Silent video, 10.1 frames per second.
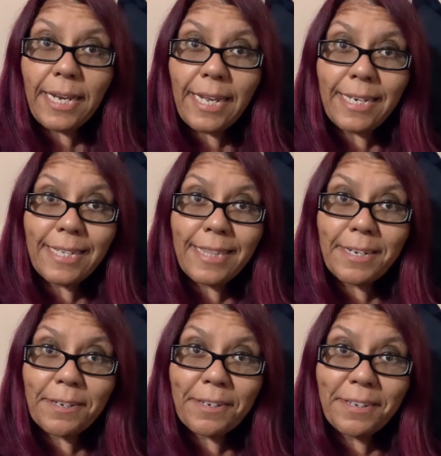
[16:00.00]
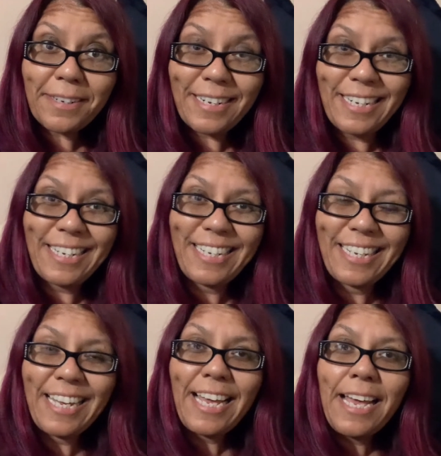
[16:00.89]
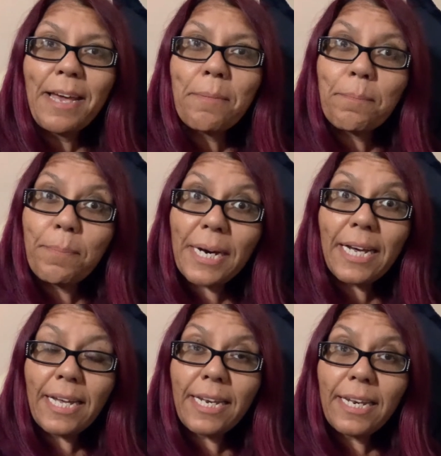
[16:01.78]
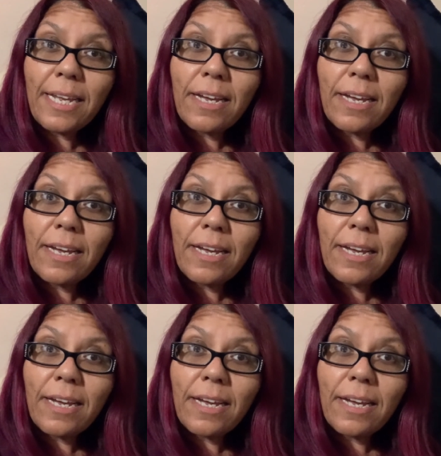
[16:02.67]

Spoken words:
ended there. But